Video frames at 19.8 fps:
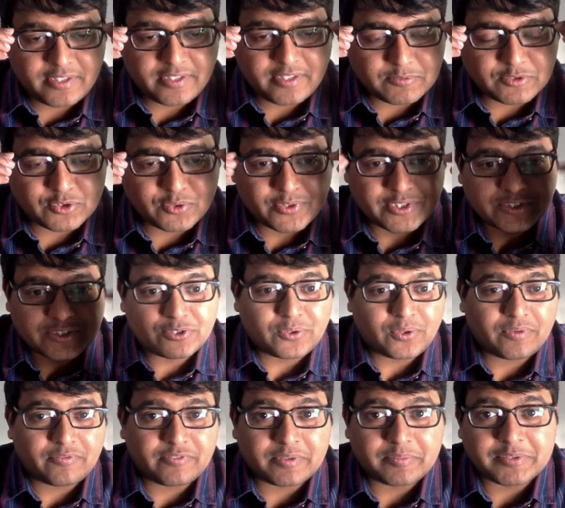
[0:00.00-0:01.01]
I'm
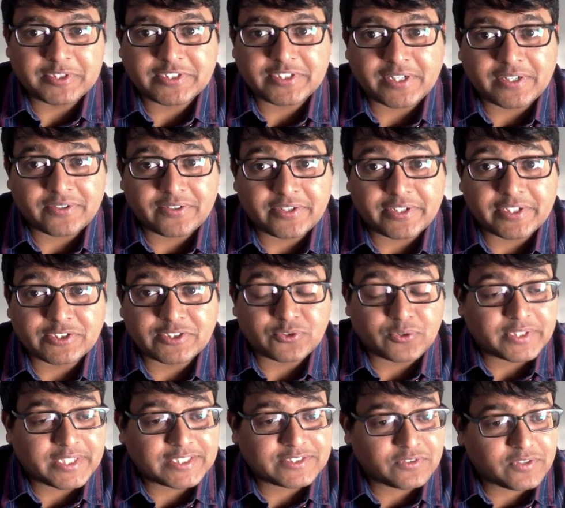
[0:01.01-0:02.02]
so-and-so, I'm from this country and so
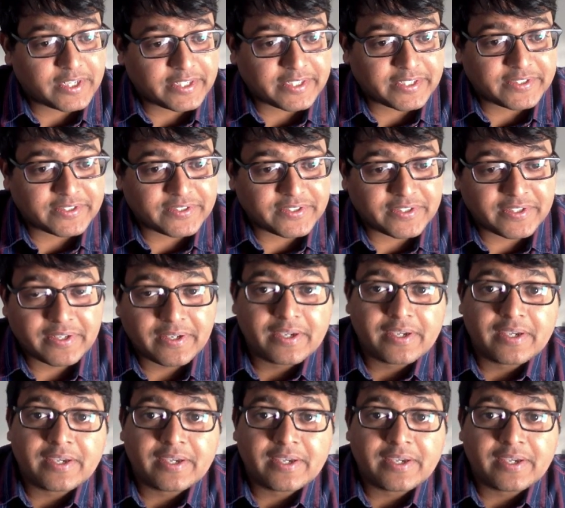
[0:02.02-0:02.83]
on. That's your identity.